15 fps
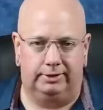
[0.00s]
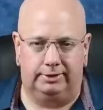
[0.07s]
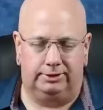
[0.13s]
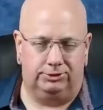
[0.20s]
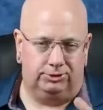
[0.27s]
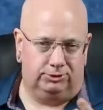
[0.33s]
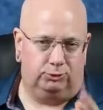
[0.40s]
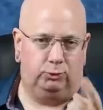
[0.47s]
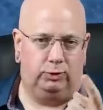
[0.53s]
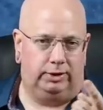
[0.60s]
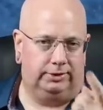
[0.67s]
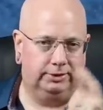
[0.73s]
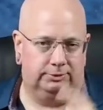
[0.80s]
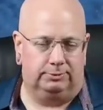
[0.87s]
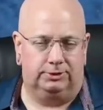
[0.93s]
and that's just
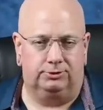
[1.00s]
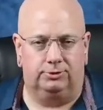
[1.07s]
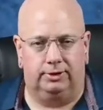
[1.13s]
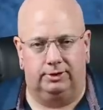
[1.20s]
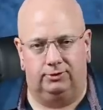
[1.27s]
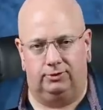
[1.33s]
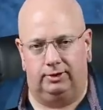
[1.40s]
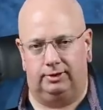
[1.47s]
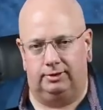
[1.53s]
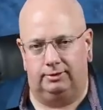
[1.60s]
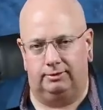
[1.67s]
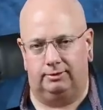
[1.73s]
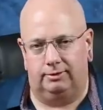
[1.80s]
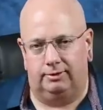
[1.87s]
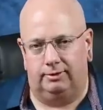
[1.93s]
one that's been
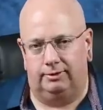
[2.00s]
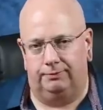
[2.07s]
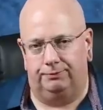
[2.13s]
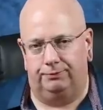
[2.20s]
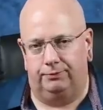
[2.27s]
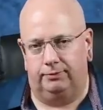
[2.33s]
translated uh,